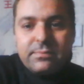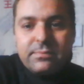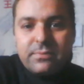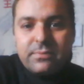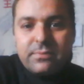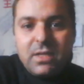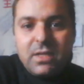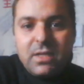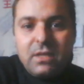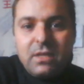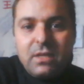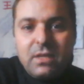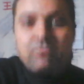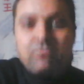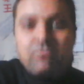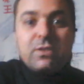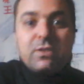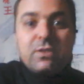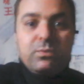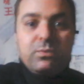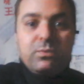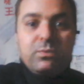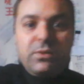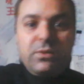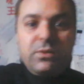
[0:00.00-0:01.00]
If was
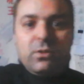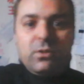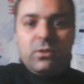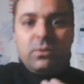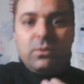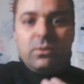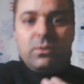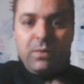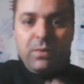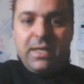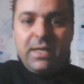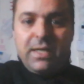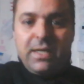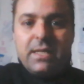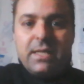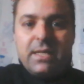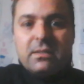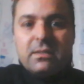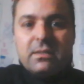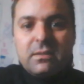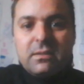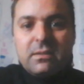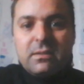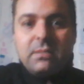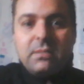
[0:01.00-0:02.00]
the breathing,
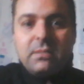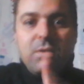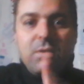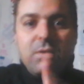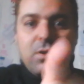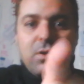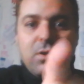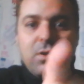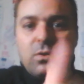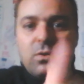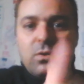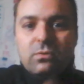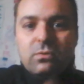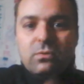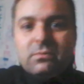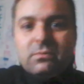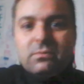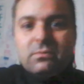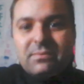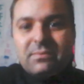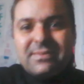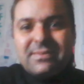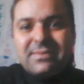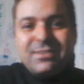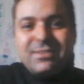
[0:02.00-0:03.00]
the ball go
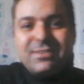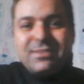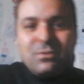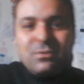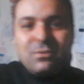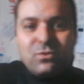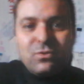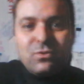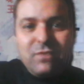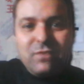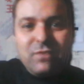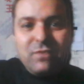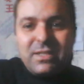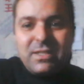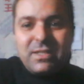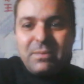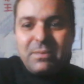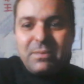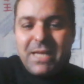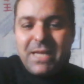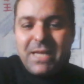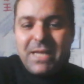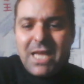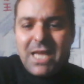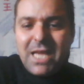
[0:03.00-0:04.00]
in front of
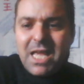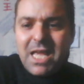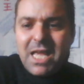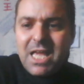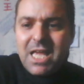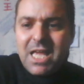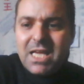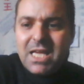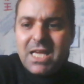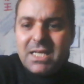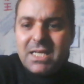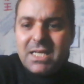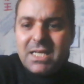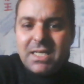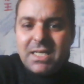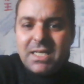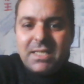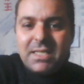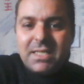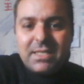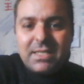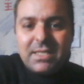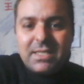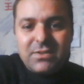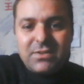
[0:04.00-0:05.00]
me in
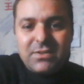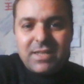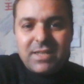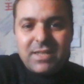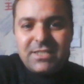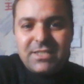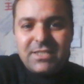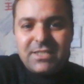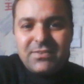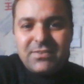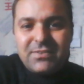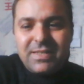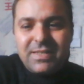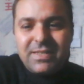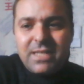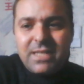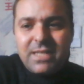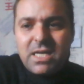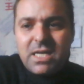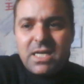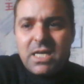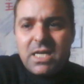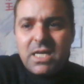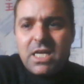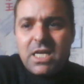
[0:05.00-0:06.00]
that direction, right?
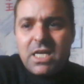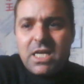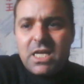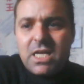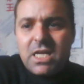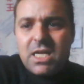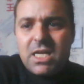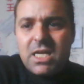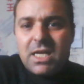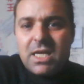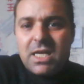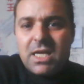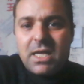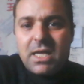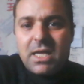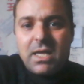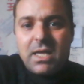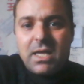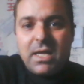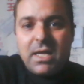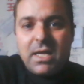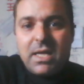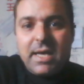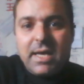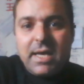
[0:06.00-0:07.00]

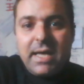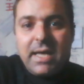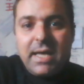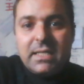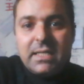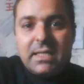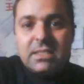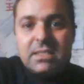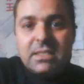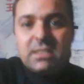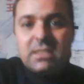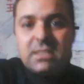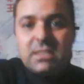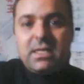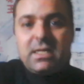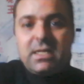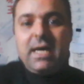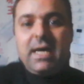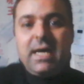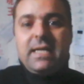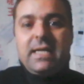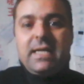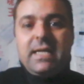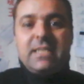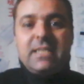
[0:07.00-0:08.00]
And
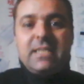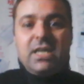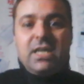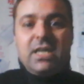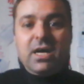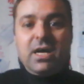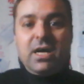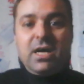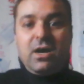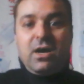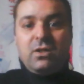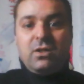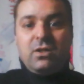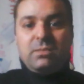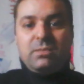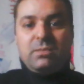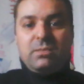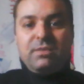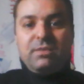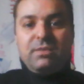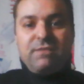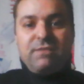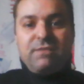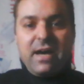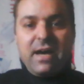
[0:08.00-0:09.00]
I always
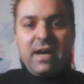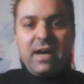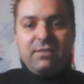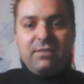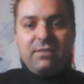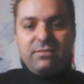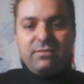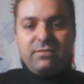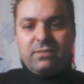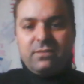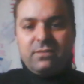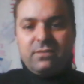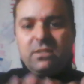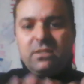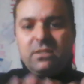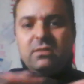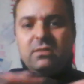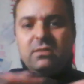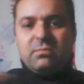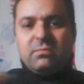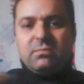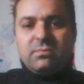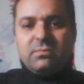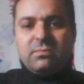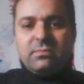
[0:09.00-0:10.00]
specify the
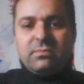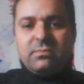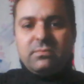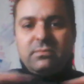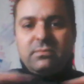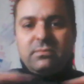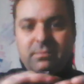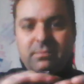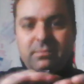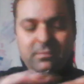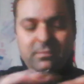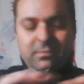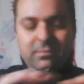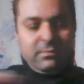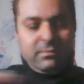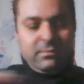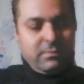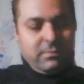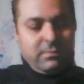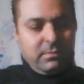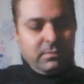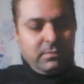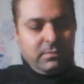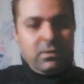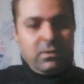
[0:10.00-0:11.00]

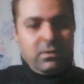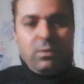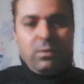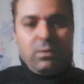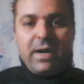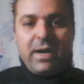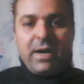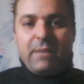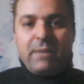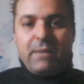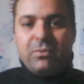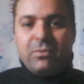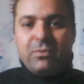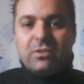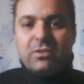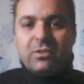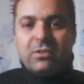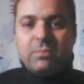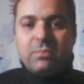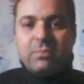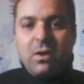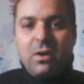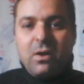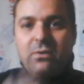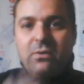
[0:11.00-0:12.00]
where I put the
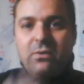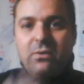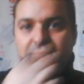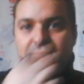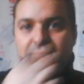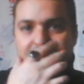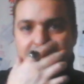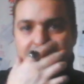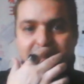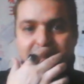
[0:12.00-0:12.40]
ball, right?